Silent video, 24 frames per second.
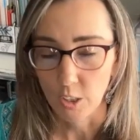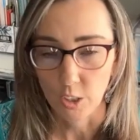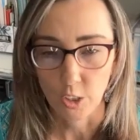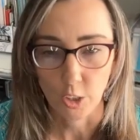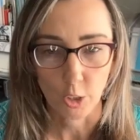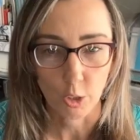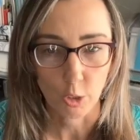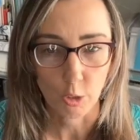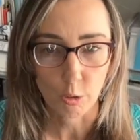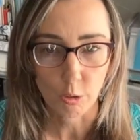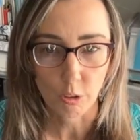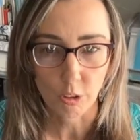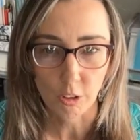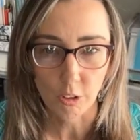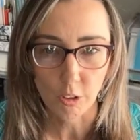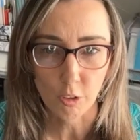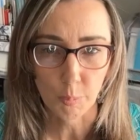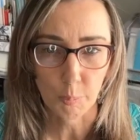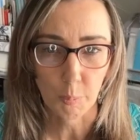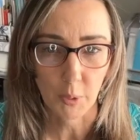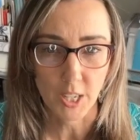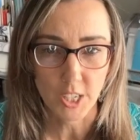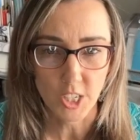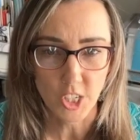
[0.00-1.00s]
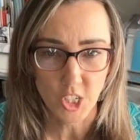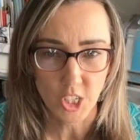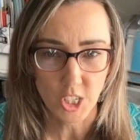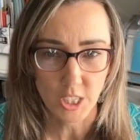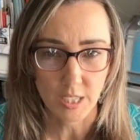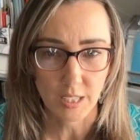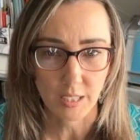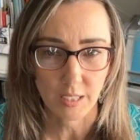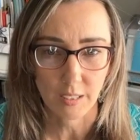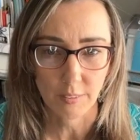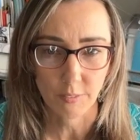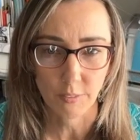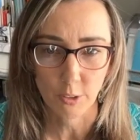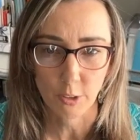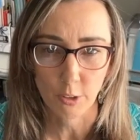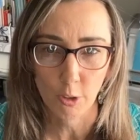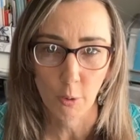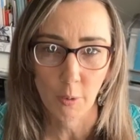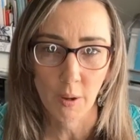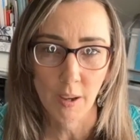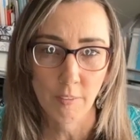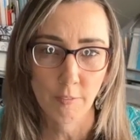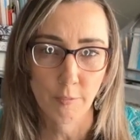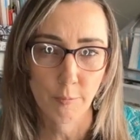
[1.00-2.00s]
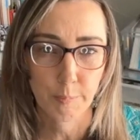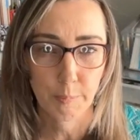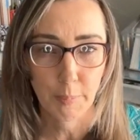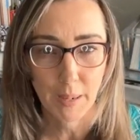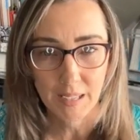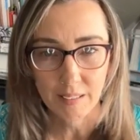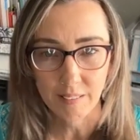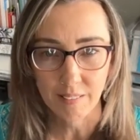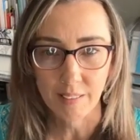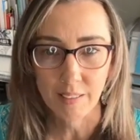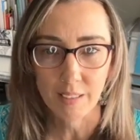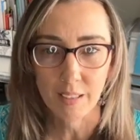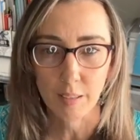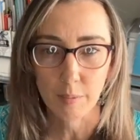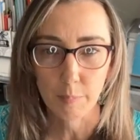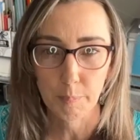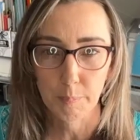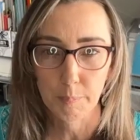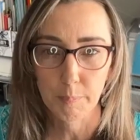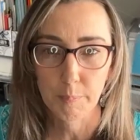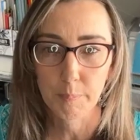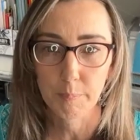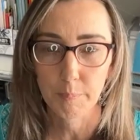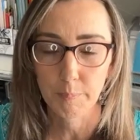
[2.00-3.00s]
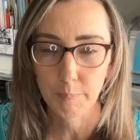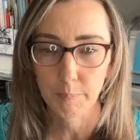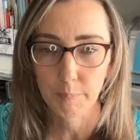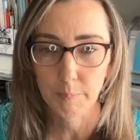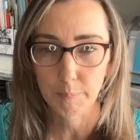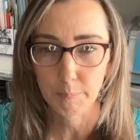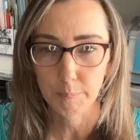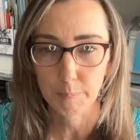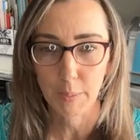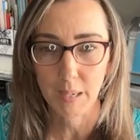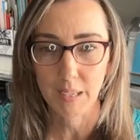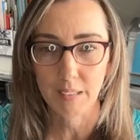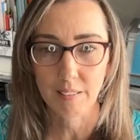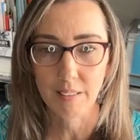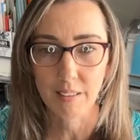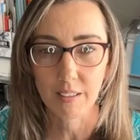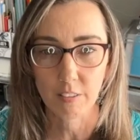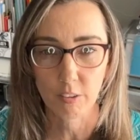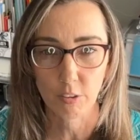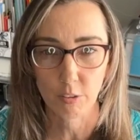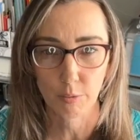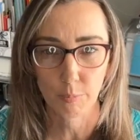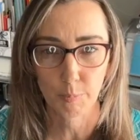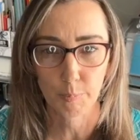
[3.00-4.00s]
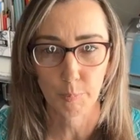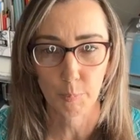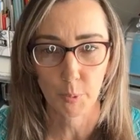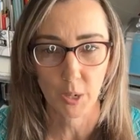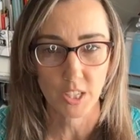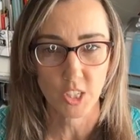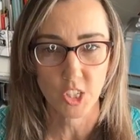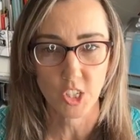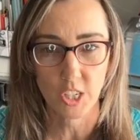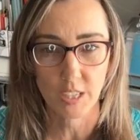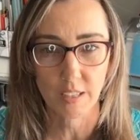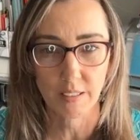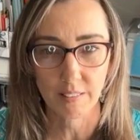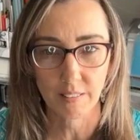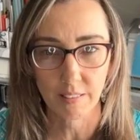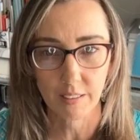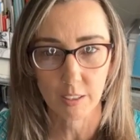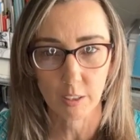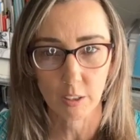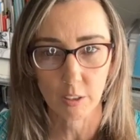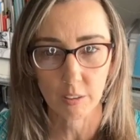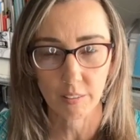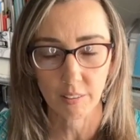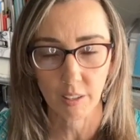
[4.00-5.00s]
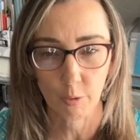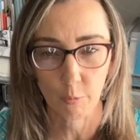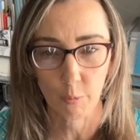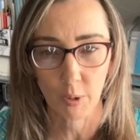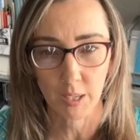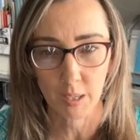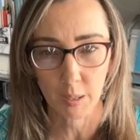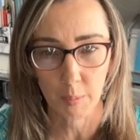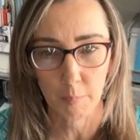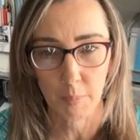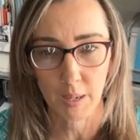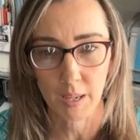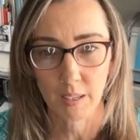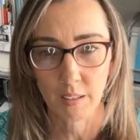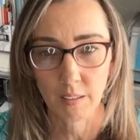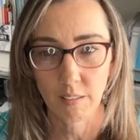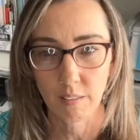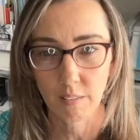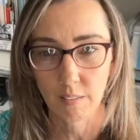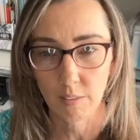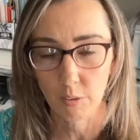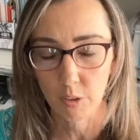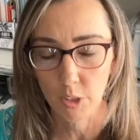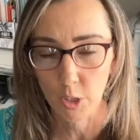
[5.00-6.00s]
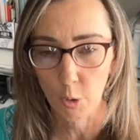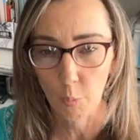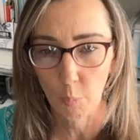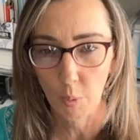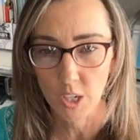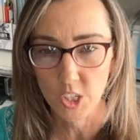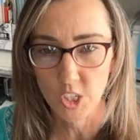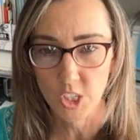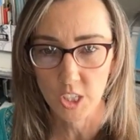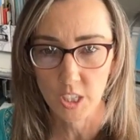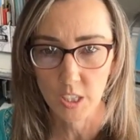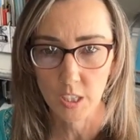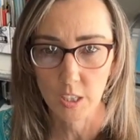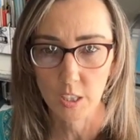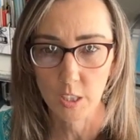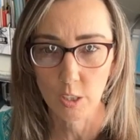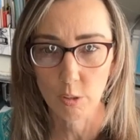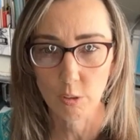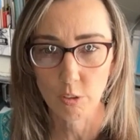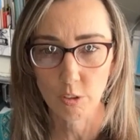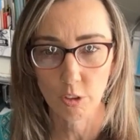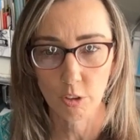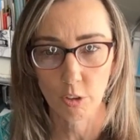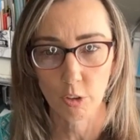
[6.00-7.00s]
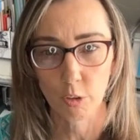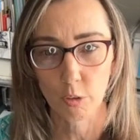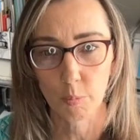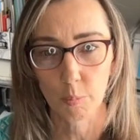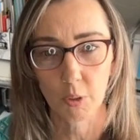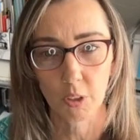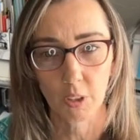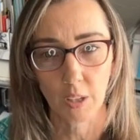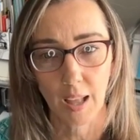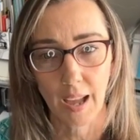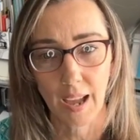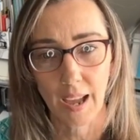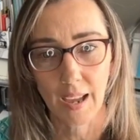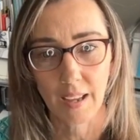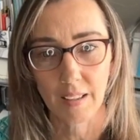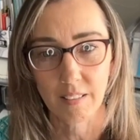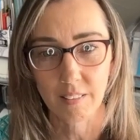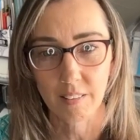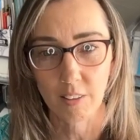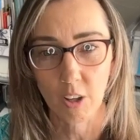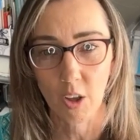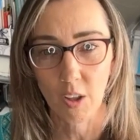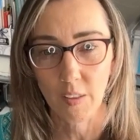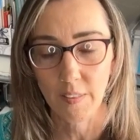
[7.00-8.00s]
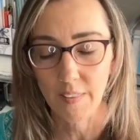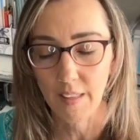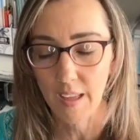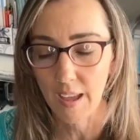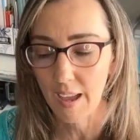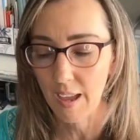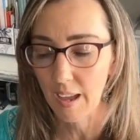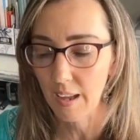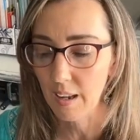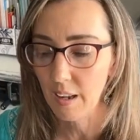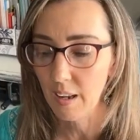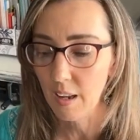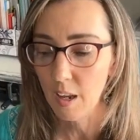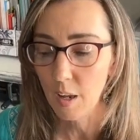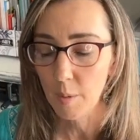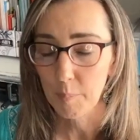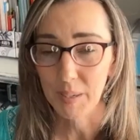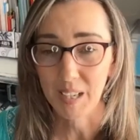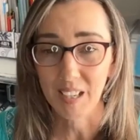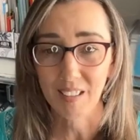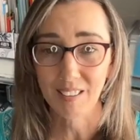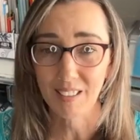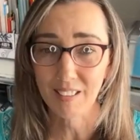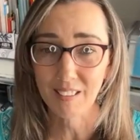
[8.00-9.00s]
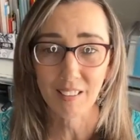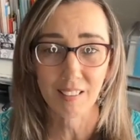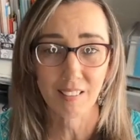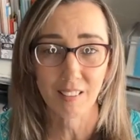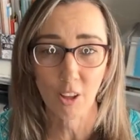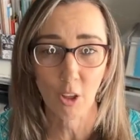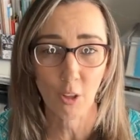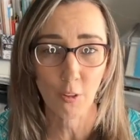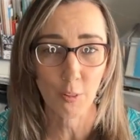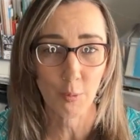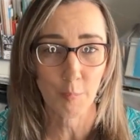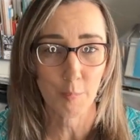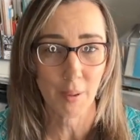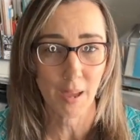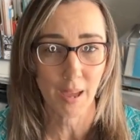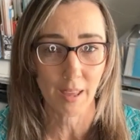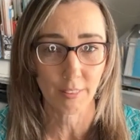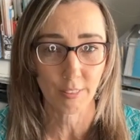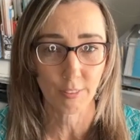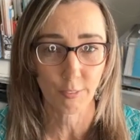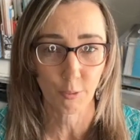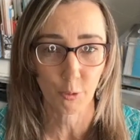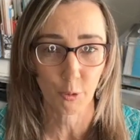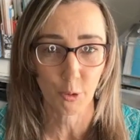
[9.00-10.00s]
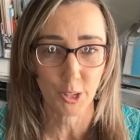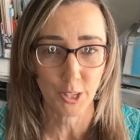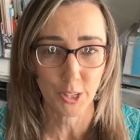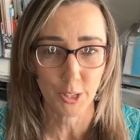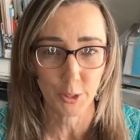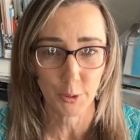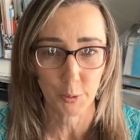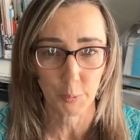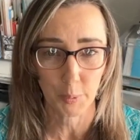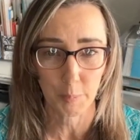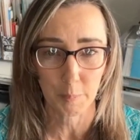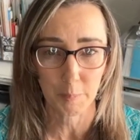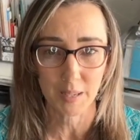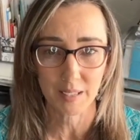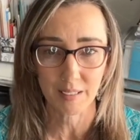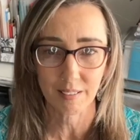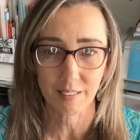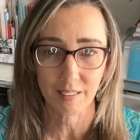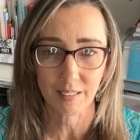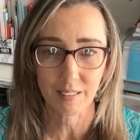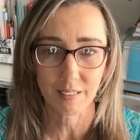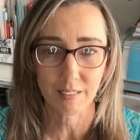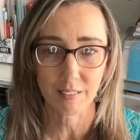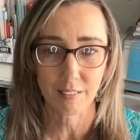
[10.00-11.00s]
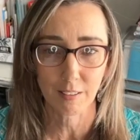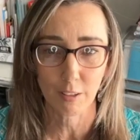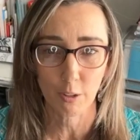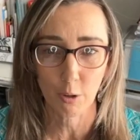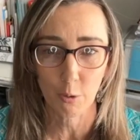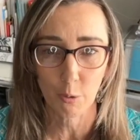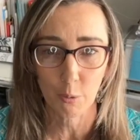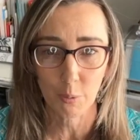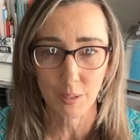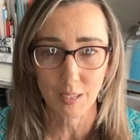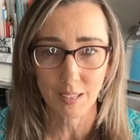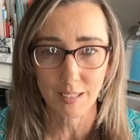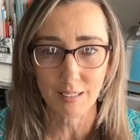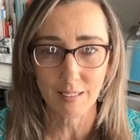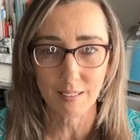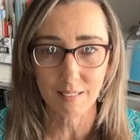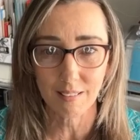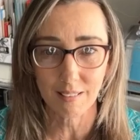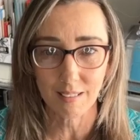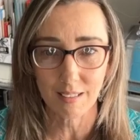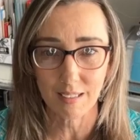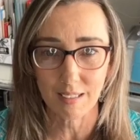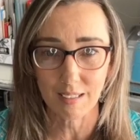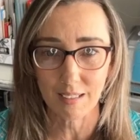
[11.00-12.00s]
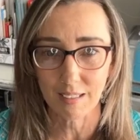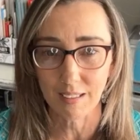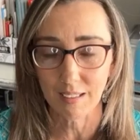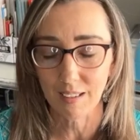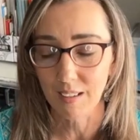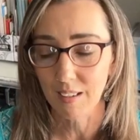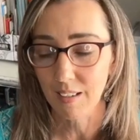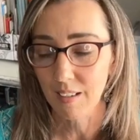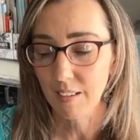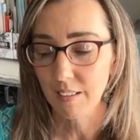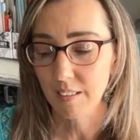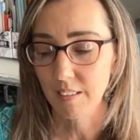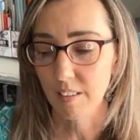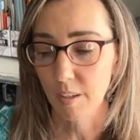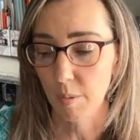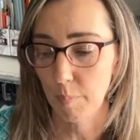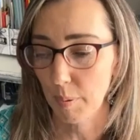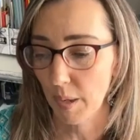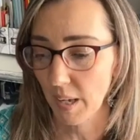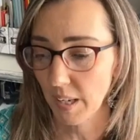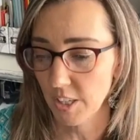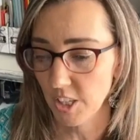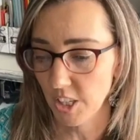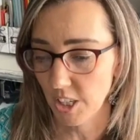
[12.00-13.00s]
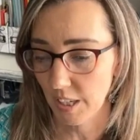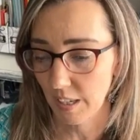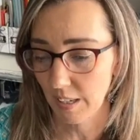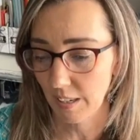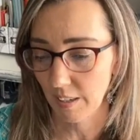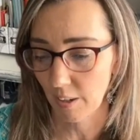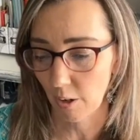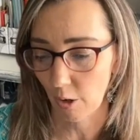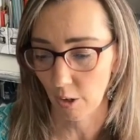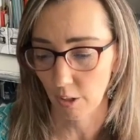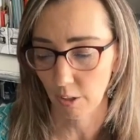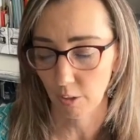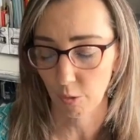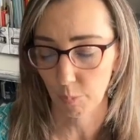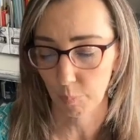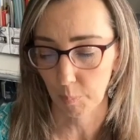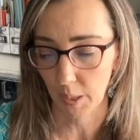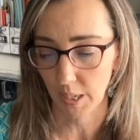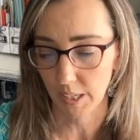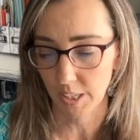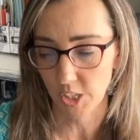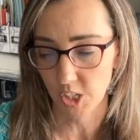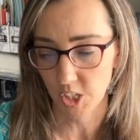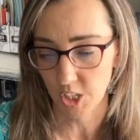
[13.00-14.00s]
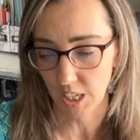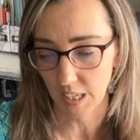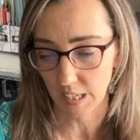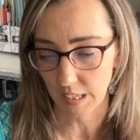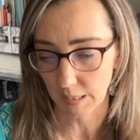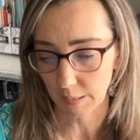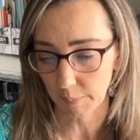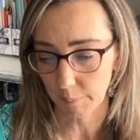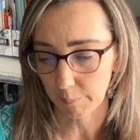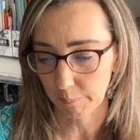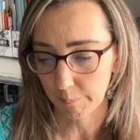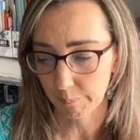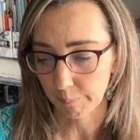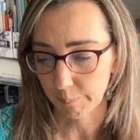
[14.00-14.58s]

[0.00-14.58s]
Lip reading: Use a spreadsheet. If you don't have basic spreadsheet skills, I'd recommend watching a YouTube class on that, because it does all the math for you. It makes it so easy to budget on a spreadsheet.